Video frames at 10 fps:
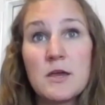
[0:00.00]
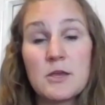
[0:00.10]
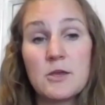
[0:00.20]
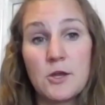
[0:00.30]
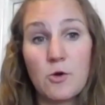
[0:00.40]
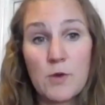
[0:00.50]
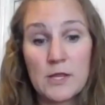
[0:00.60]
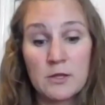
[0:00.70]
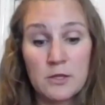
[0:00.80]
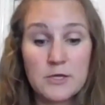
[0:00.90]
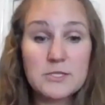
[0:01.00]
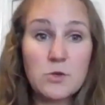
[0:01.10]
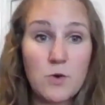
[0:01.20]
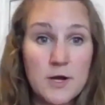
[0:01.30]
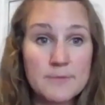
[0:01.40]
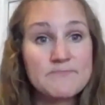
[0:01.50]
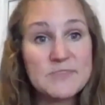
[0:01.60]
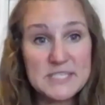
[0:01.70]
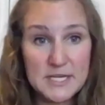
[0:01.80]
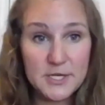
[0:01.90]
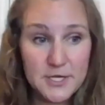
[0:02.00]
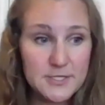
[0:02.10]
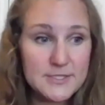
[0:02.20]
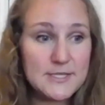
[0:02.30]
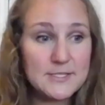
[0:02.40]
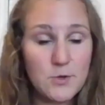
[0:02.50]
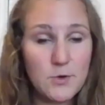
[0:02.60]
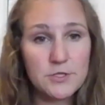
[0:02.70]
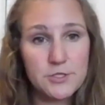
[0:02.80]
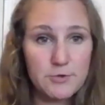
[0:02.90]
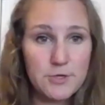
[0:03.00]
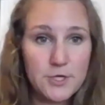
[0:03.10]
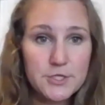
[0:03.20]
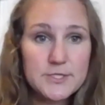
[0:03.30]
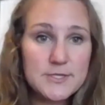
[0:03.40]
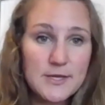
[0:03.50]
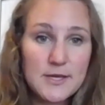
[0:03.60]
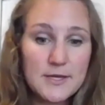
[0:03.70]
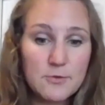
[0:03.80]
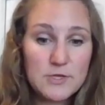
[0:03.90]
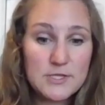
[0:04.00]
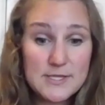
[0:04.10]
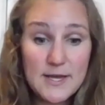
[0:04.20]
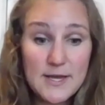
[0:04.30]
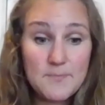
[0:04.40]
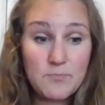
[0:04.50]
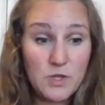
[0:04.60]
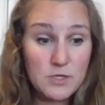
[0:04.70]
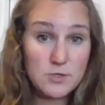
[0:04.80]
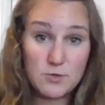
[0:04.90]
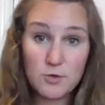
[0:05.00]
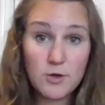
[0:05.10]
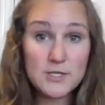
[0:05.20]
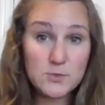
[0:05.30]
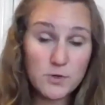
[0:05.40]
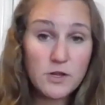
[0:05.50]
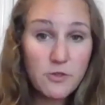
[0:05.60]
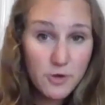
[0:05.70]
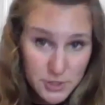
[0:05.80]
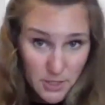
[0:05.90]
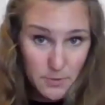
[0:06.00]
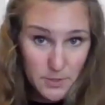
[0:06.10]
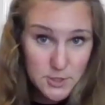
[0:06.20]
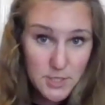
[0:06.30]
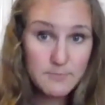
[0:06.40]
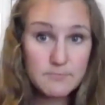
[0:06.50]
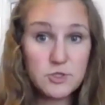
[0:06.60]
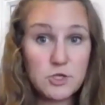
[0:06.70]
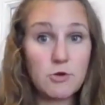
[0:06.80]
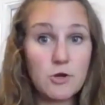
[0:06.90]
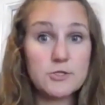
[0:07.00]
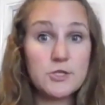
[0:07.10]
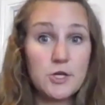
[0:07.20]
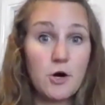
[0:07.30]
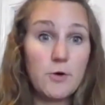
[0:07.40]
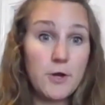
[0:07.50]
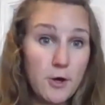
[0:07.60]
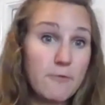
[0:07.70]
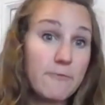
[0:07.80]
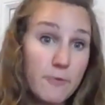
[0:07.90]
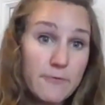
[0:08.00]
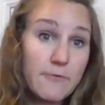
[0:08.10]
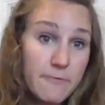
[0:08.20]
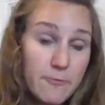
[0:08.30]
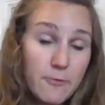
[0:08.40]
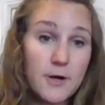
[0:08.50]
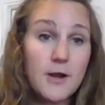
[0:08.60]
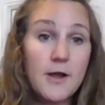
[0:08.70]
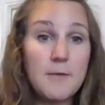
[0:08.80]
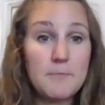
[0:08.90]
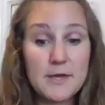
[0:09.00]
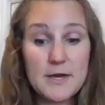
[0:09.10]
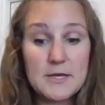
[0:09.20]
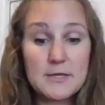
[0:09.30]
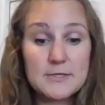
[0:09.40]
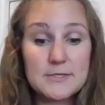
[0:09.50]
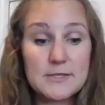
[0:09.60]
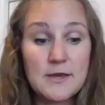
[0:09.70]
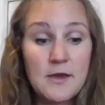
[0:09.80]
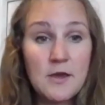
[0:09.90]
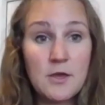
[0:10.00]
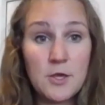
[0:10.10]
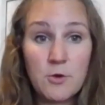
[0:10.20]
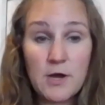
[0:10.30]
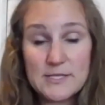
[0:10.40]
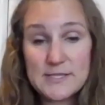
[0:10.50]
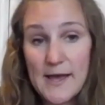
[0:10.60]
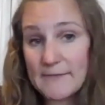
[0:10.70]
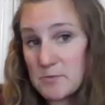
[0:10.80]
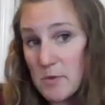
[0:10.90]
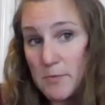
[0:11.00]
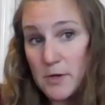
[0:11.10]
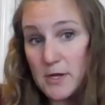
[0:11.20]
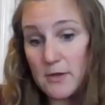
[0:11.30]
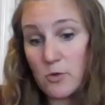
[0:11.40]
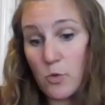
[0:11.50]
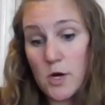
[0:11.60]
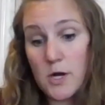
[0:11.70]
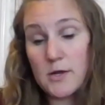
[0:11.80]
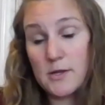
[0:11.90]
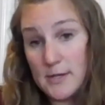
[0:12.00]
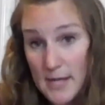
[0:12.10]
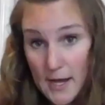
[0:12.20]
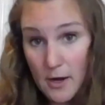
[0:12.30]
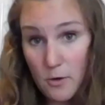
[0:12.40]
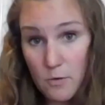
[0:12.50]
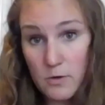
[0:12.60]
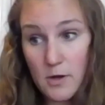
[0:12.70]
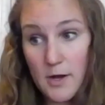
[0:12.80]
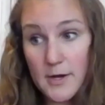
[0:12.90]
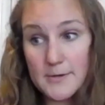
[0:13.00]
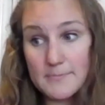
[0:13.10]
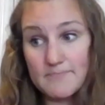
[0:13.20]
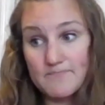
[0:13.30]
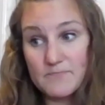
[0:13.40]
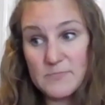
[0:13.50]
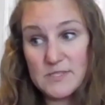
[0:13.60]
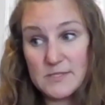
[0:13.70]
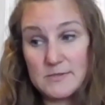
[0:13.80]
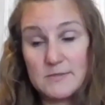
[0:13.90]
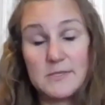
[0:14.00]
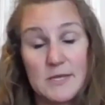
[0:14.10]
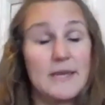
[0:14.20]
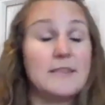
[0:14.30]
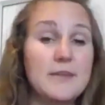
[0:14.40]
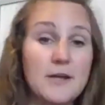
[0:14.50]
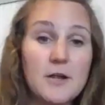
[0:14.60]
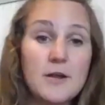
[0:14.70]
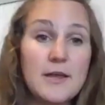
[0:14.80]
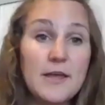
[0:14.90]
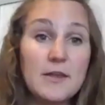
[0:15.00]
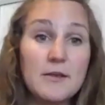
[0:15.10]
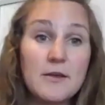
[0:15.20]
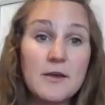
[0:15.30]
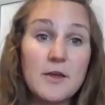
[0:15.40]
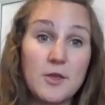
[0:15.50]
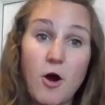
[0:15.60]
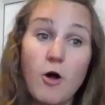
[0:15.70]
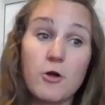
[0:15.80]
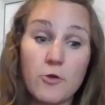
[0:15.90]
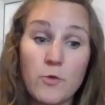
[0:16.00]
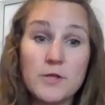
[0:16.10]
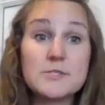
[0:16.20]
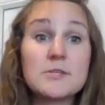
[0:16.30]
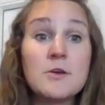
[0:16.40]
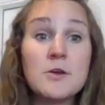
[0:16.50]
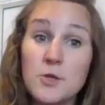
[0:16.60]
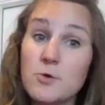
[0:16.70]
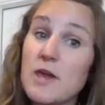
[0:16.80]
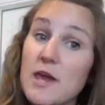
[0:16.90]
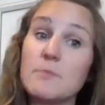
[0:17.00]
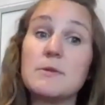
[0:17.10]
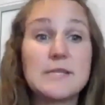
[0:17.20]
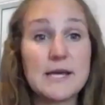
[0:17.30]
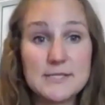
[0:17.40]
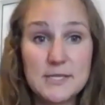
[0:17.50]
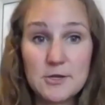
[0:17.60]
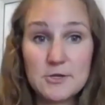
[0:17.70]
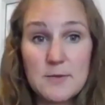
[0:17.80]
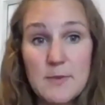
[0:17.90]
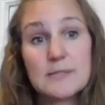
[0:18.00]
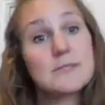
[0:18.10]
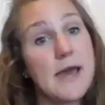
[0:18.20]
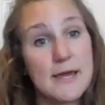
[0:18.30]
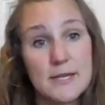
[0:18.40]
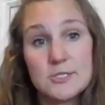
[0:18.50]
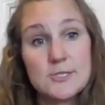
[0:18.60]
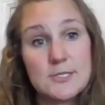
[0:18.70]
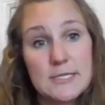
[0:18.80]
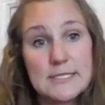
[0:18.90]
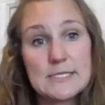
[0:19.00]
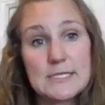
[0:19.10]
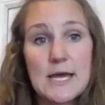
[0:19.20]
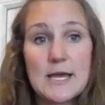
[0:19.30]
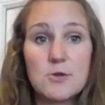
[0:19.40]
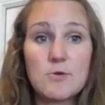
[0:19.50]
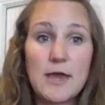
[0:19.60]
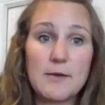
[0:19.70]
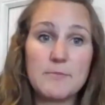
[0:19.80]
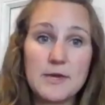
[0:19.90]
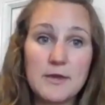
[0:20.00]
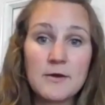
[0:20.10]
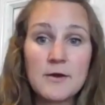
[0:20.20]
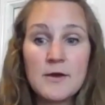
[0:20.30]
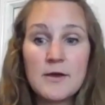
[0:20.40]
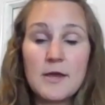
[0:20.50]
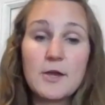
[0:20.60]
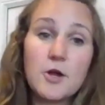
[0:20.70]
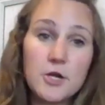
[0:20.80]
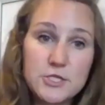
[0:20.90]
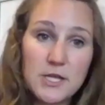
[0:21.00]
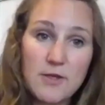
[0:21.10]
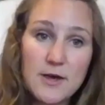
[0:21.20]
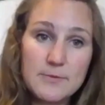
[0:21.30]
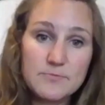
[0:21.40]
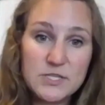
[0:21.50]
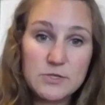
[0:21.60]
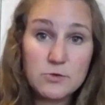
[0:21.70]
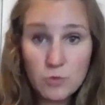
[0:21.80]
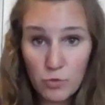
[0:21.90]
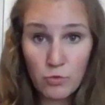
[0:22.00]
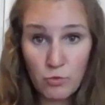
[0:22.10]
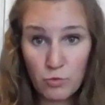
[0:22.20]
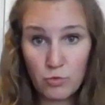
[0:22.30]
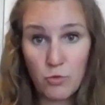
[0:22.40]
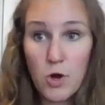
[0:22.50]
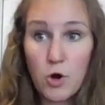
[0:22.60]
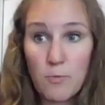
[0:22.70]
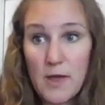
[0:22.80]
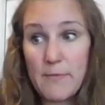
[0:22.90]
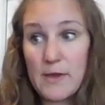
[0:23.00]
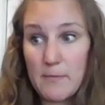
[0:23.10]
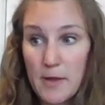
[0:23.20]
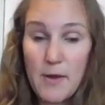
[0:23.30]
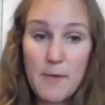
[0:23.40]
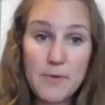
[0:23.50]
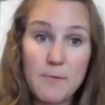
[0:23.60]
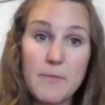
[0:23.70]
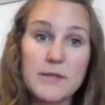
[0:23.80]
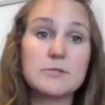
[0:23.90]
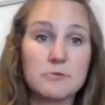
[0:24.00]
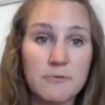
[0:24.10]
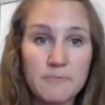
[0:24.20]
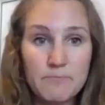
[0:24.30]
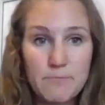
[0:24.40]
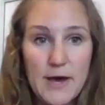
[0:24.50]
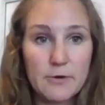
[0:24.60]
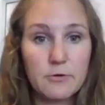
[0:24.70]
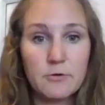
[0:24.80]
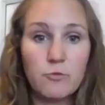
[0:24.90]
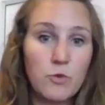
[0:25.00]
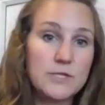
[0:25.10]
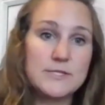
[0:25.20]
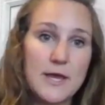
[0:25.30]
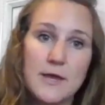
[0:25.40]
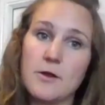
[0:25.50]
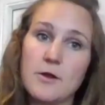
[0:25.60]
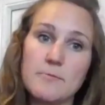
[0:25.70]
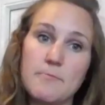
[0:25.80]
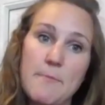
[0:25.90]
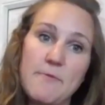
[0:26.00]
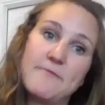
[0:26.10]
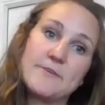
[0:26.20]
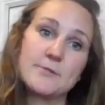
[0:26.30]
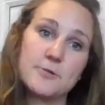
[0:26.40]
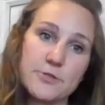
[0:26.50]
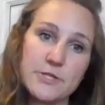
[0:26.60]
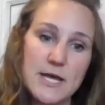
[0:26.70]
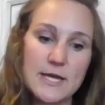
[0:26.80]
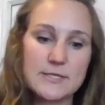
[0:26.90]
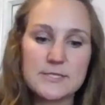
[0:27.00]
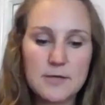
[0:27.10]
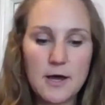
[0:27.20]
we look to our seniors and to our juniors and say, do you guys want a third championship? Juniors, do y'all want to go 4 for 4? Because you guys have to be putting in the work now to get there. And y'all are the ones, you can be texting your teammates, hey, did you do this today? You can be encouraging them to grow. Maybe it might be a mental battle one day, or it might be physical the next.